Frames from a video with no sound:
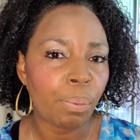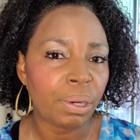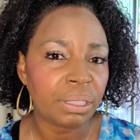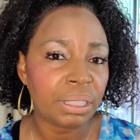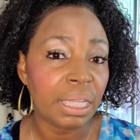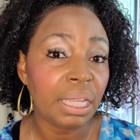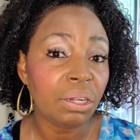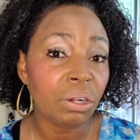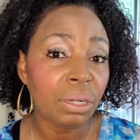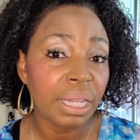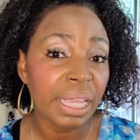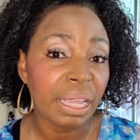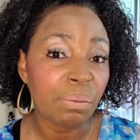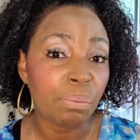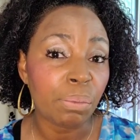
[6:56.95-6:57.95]

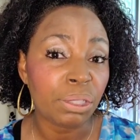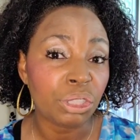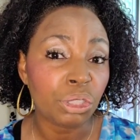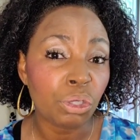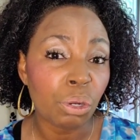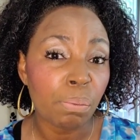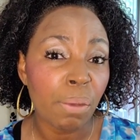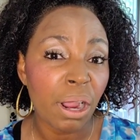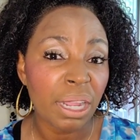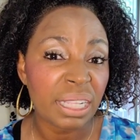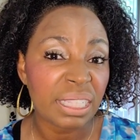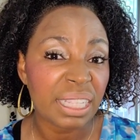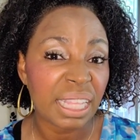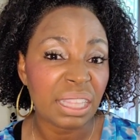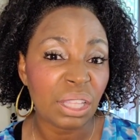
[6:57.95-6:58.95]
particularly in mature
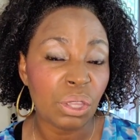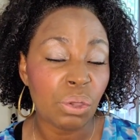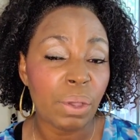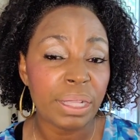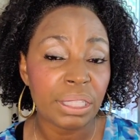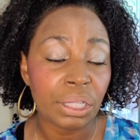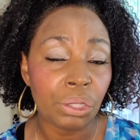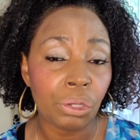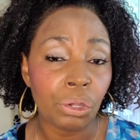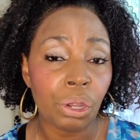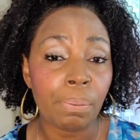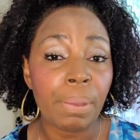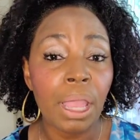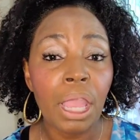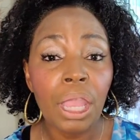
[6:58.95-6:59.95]
markets like the US and
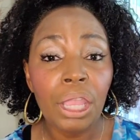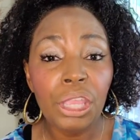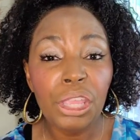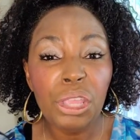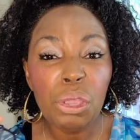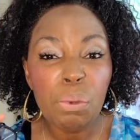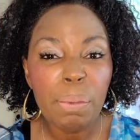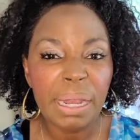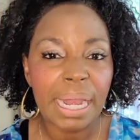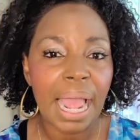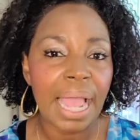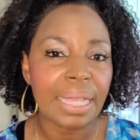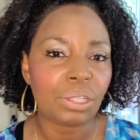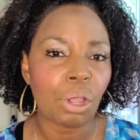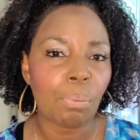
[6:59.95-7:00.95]
Europe,
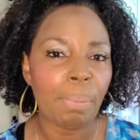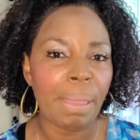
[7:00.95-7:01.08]
humanize our